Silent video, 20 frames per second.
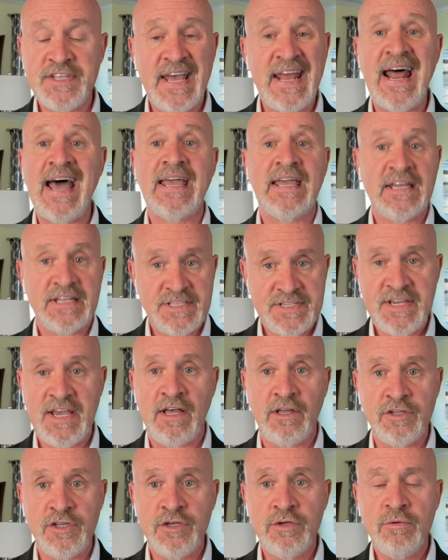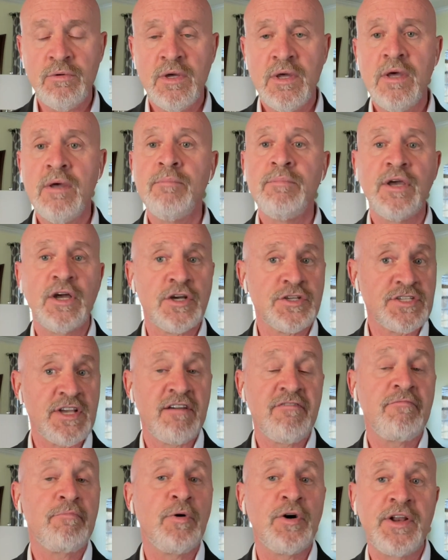And I can tell you, because
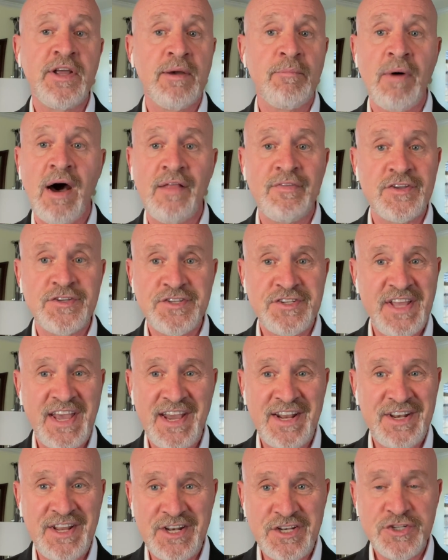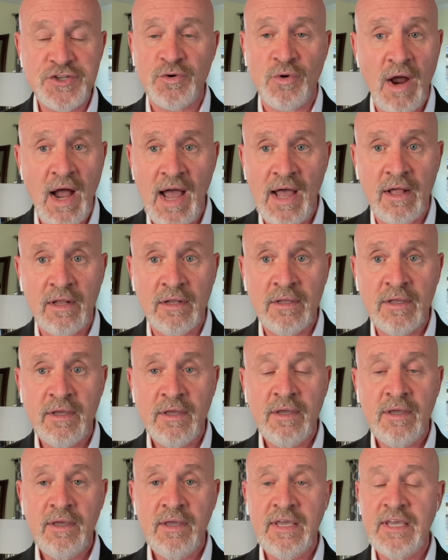I've put him on the stand at trial,
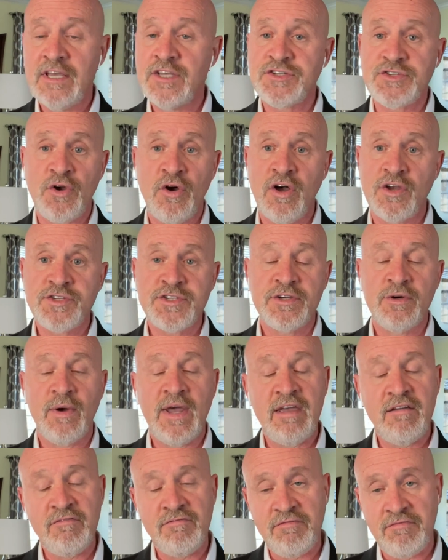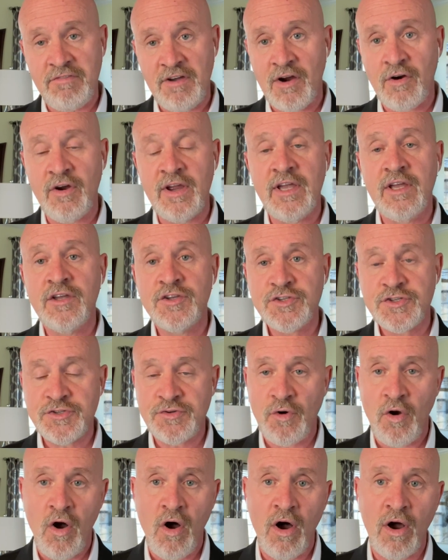he is also a very
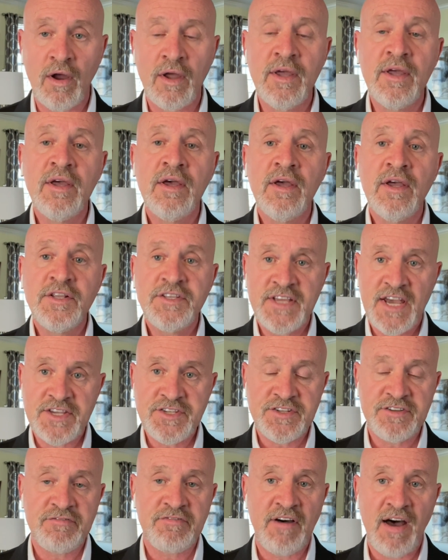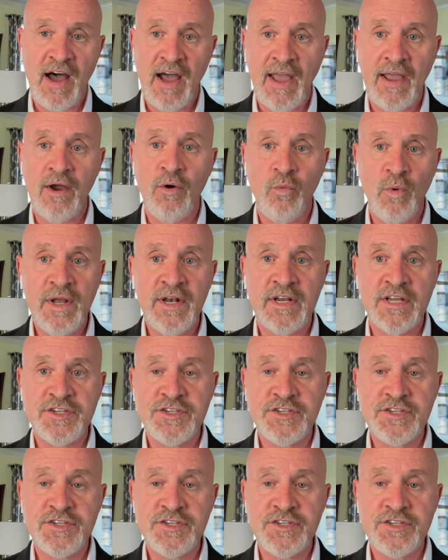strong testifying witness.